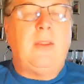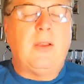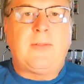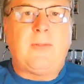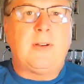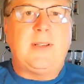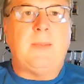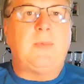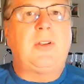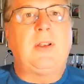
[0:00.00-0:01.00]
Those four
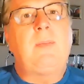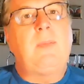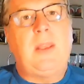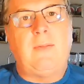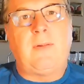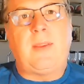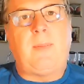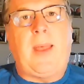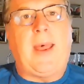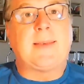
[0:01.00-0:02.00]
teams shouldn't be given
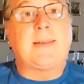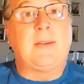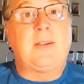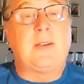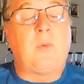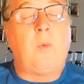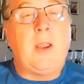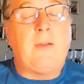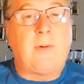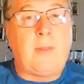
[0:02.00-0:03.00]
the pass and just
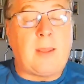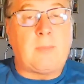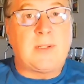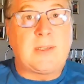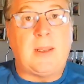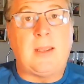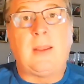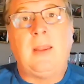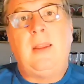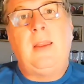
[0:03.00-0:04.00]
wait for that mistake.